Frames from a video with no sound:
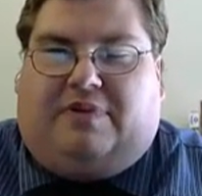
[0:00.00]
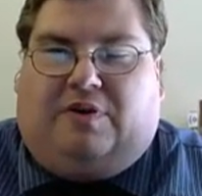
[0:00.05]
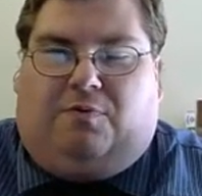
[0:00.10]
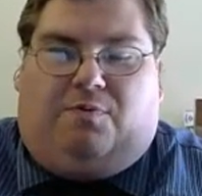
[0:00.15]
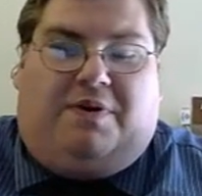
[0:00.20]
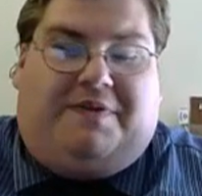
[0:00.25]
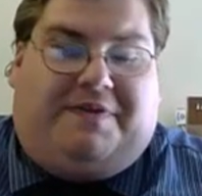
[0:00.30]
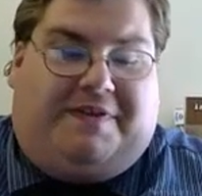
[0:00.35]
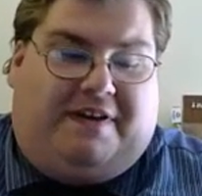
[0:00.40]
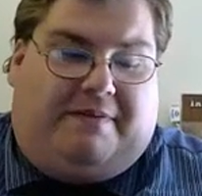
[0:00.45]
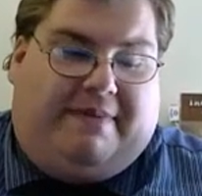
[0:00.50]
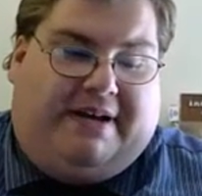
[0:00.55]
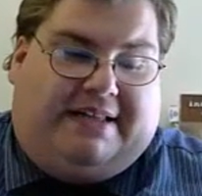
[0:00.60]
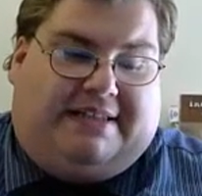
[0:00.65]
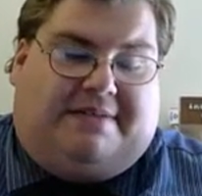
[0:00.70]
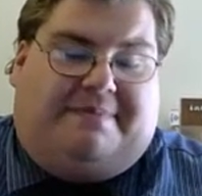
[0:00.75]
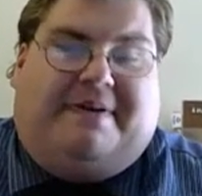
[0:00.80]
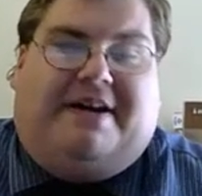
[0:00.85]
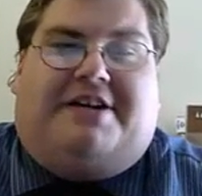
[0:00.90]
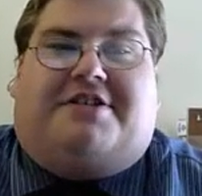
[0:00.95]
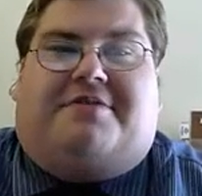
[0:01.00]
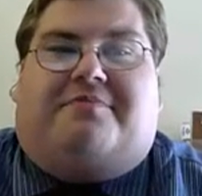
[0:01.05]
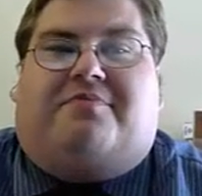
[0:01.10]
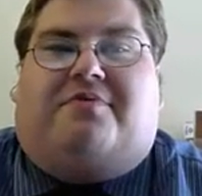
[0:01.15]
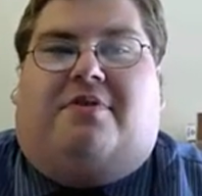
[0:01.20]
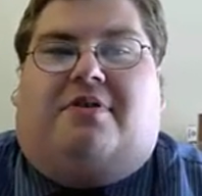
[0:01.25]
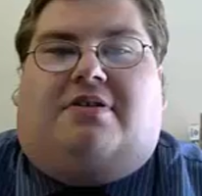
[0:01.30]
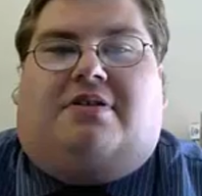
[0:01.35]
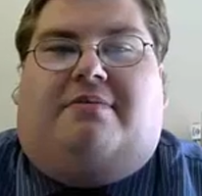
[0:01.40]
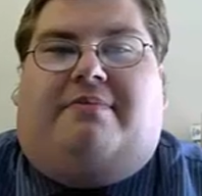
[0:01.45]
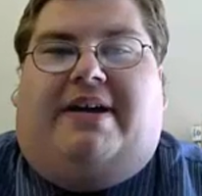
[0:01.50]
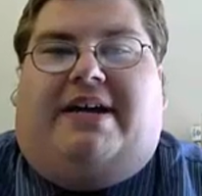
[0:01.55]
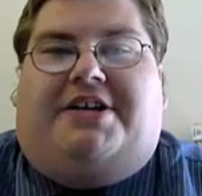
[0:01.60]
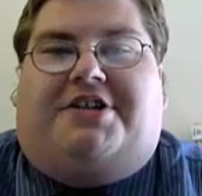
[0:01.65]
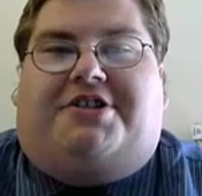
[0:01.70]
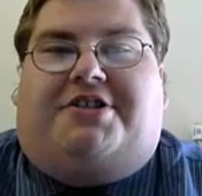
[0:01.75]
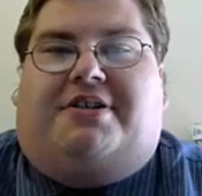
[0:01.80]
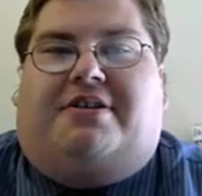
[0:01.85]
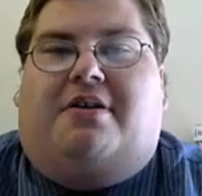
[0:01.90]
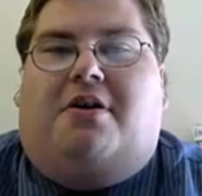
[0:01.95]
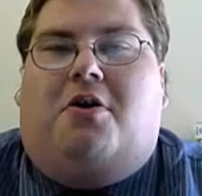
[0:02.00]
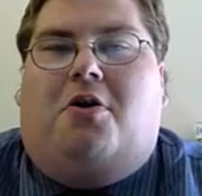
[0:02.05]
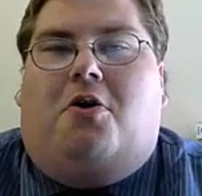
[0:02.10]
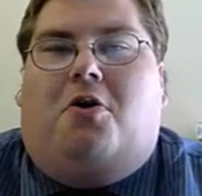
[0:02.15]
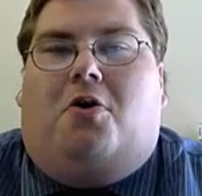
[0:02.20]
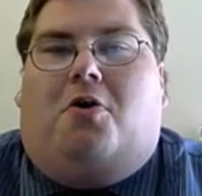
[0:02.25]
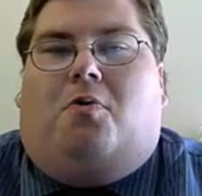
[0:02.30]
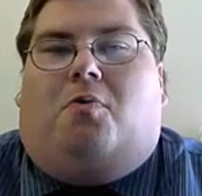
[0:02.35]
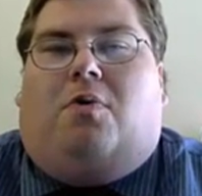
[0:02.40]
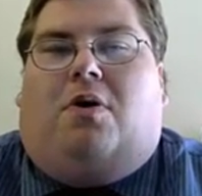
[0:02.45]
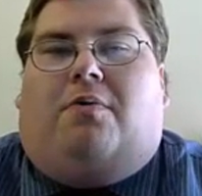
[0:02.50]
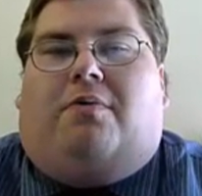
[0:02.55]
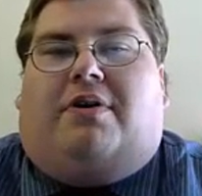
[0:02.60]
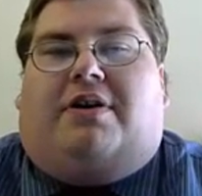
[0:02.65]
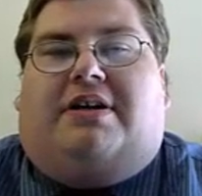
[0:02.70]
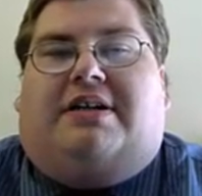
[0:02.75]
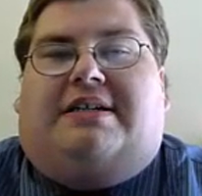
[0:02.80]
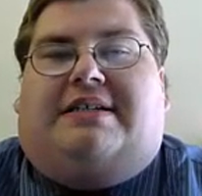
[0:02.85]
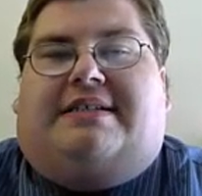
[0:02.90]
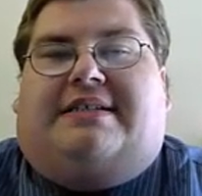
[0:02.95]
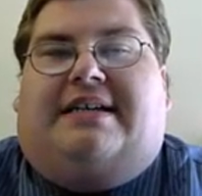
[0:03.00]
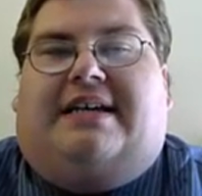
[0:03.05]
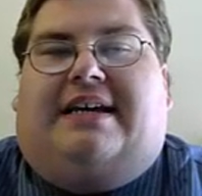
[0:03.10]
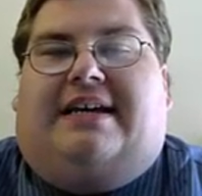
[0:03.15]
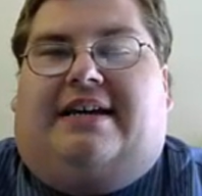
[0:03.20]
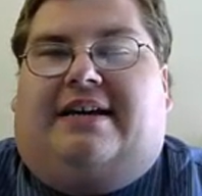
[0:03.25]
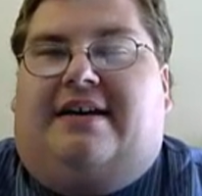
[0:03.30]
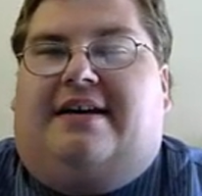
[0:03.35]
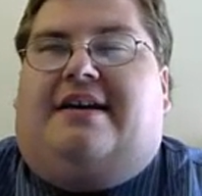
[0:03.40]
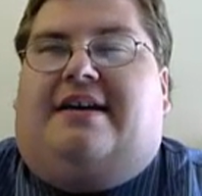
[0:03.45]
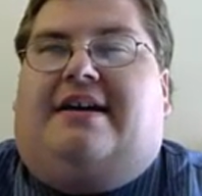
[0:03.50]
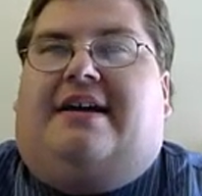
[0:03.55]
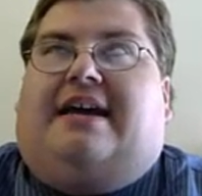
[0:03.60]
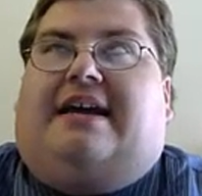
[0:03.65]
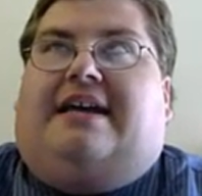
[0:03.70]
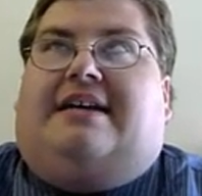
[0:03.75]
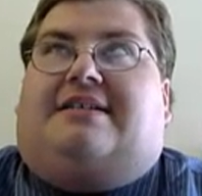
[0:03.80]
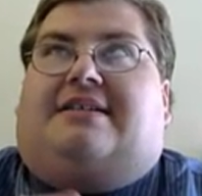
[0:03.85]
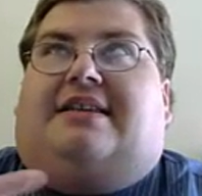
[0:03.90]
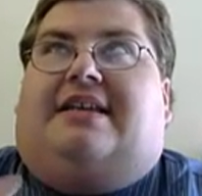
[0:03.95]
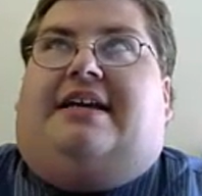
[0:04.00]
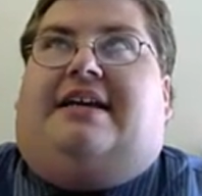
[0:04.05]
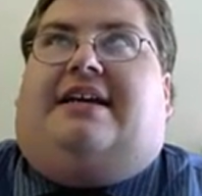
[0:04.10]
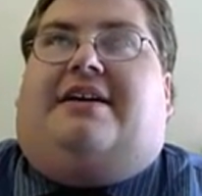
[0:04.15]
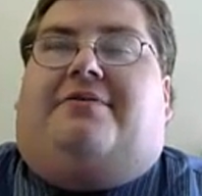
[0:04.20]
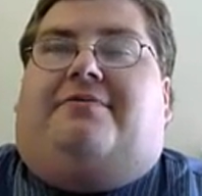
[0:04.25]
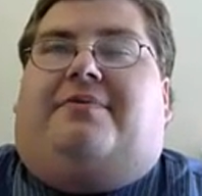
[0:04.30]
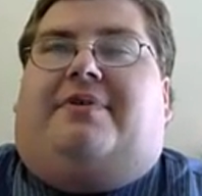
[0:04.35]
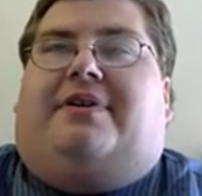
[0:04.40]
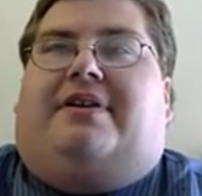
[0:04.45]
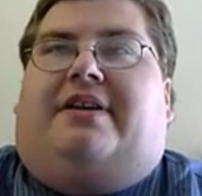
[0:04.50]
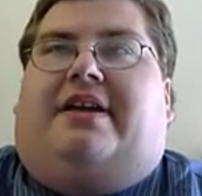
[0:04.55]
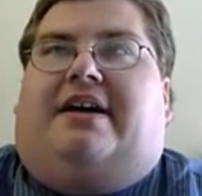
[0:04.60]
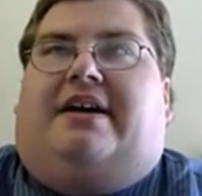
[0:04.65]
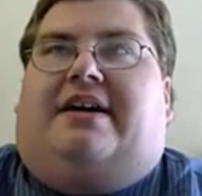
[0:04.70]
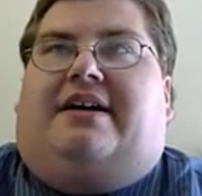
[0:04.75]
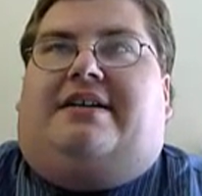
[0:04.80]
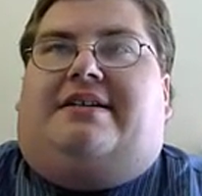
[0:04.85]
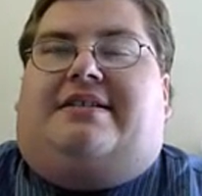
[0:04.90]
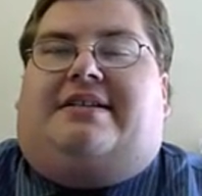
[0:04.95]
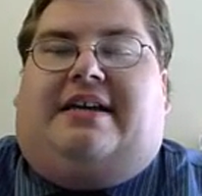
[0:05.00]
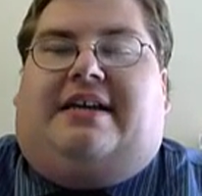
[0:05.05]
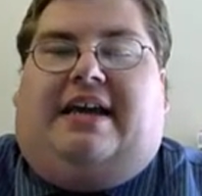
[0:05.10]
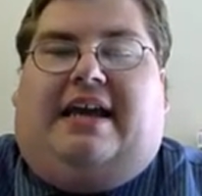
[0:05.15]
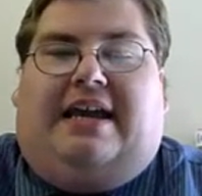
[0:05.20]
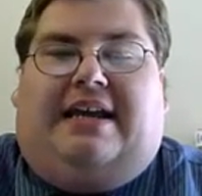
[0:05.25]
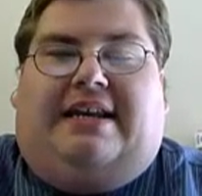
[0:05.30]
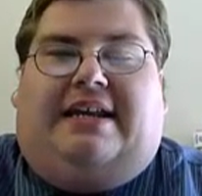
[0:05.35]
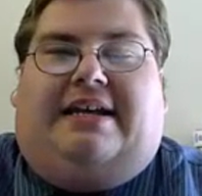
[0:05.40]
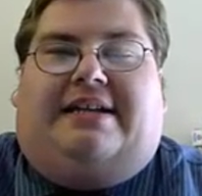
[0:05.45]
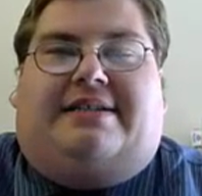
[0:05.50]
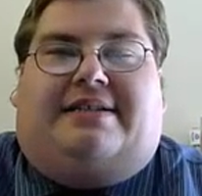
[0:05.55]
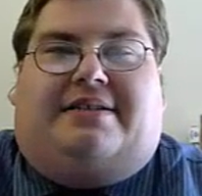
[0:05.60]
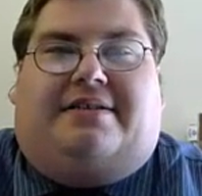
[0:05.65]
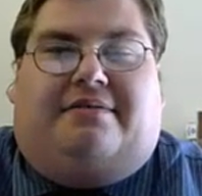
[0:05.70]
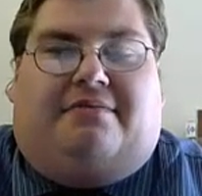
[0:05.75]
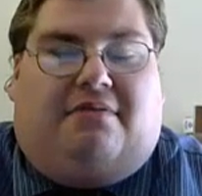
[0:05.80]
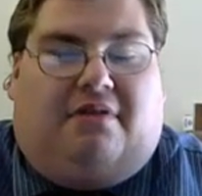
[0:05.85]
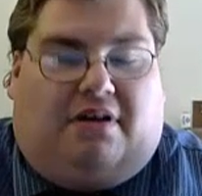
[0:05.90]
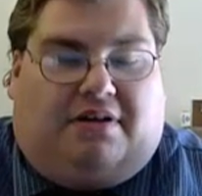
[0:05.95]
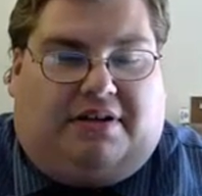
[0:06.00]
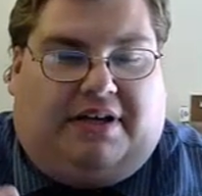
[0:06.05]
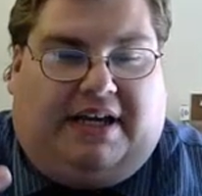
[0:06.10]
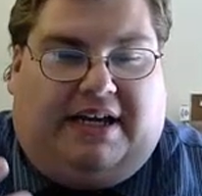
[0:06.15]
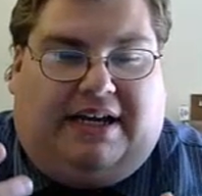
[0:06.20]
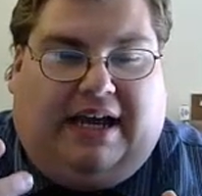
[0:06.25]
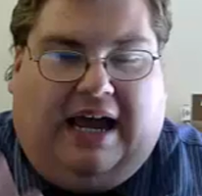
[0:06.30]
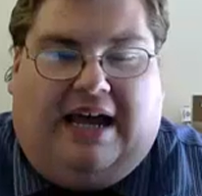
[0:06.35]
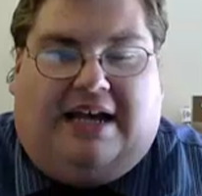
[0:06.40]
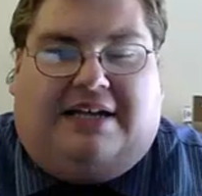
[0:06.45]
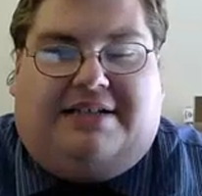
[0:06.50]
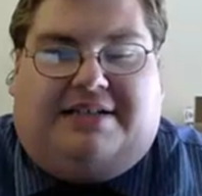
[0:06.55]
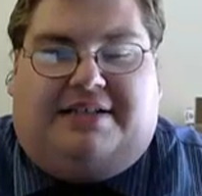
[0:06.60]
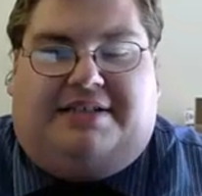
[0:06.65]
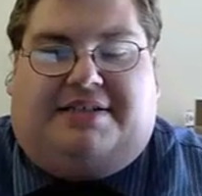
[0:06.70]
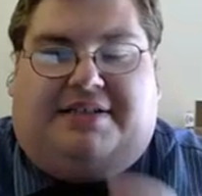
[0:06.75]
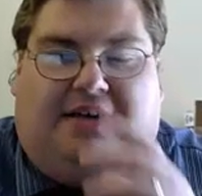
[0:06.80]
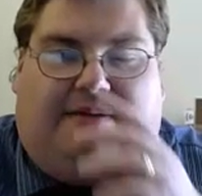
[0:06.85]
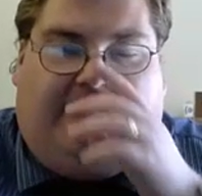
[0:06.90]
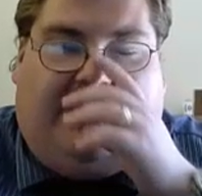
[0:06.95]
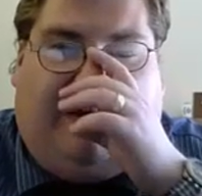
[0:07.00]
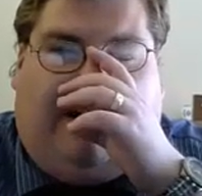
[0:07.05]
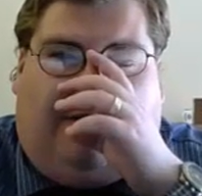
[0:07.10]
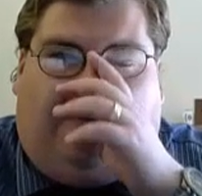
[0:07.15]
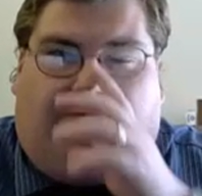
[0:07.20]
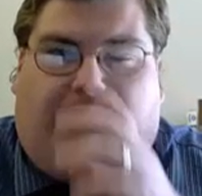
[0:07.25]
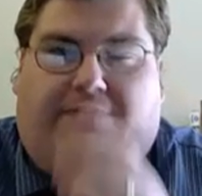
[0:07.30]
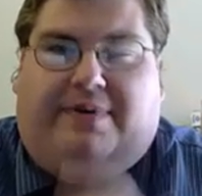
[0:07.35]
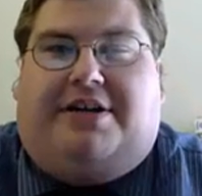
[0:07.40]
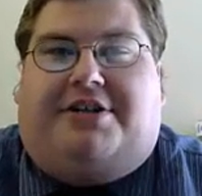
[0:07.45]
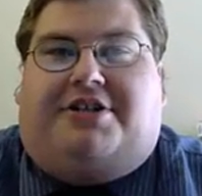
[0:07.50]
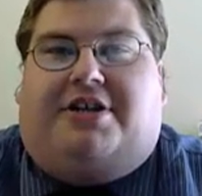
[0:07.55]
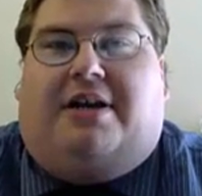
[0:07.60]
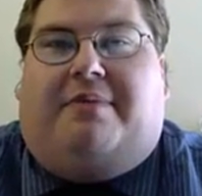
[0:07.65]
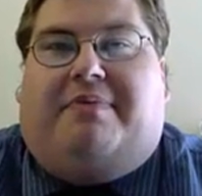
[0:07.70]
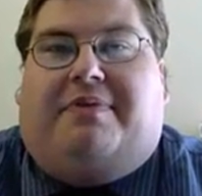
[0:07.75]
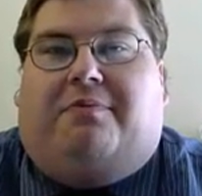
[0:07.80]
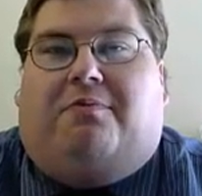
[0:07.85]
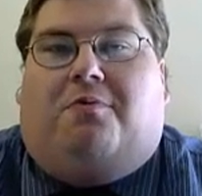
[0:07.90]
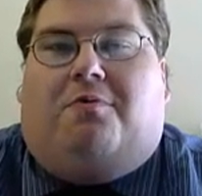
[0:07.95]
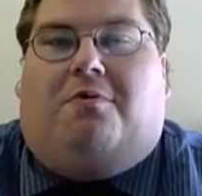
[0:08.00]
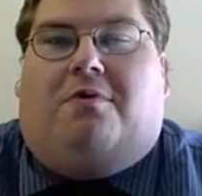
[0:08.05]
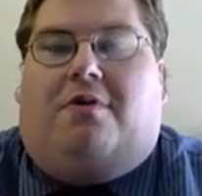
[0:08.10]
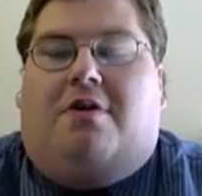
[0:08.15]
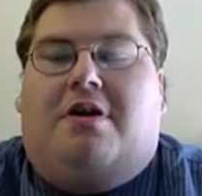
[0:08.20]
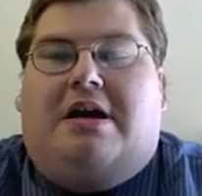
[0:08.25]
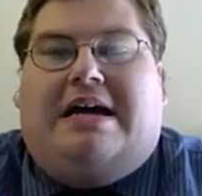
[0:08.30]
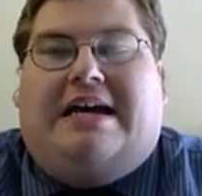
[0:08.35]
With the Emancipation Proclamation, what we're going to see is Lincoln realized he has to somehow reshape the war.